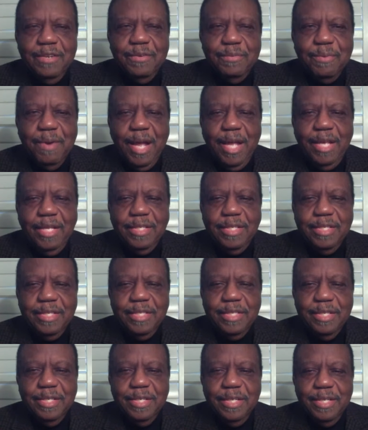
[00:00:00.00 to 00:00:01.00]
it right,
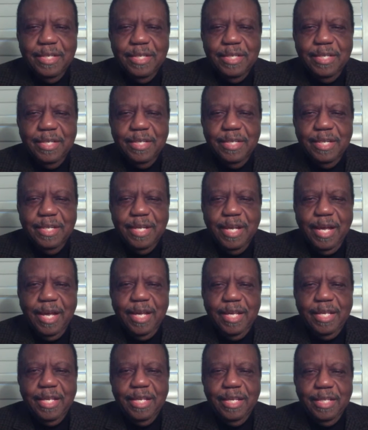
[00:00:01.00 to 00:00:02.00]

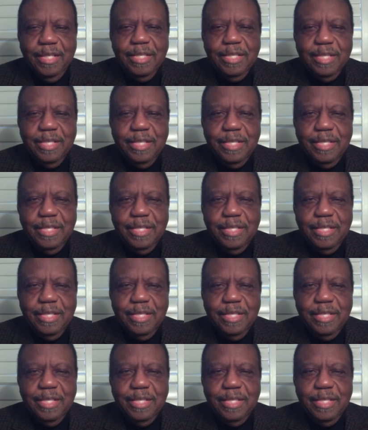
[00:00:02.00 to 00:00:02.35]
I hit